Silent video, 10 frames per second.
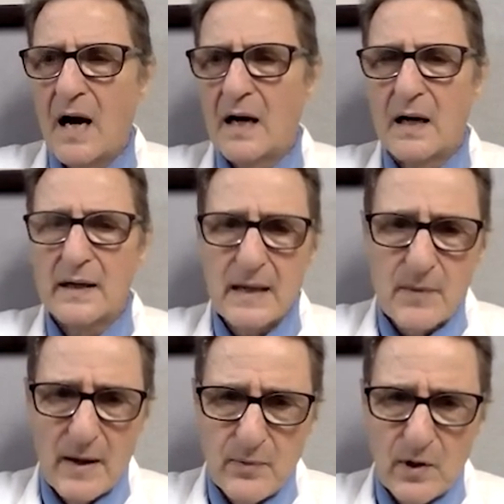Uh,
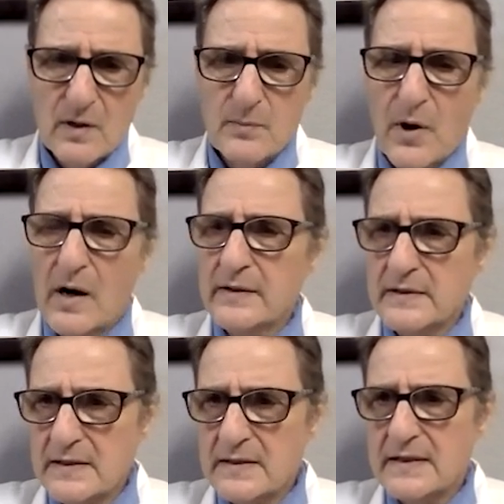again, my book on
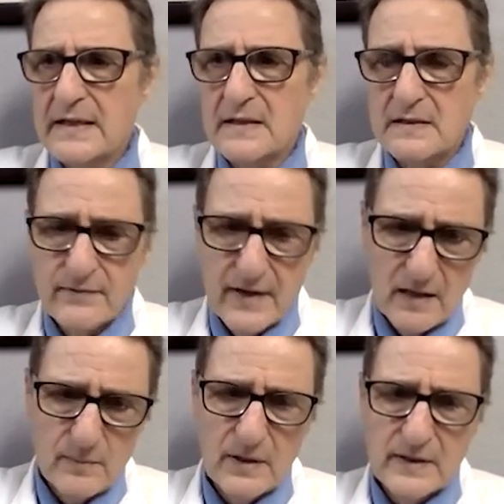Parkinson's disease is
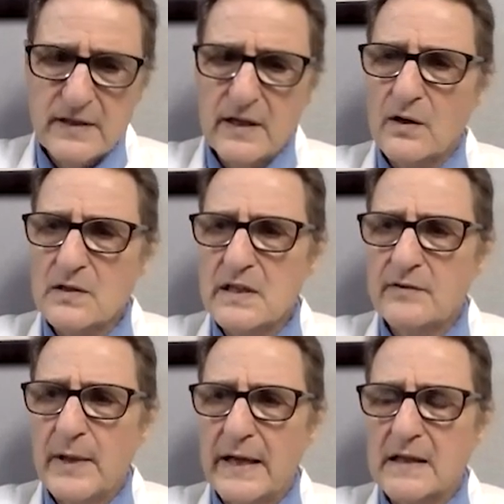available at
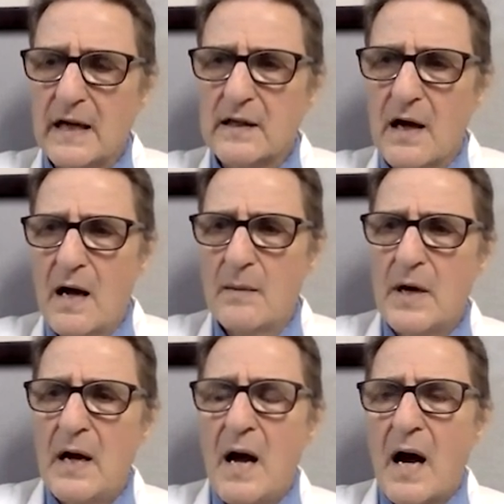drsteveblake.com.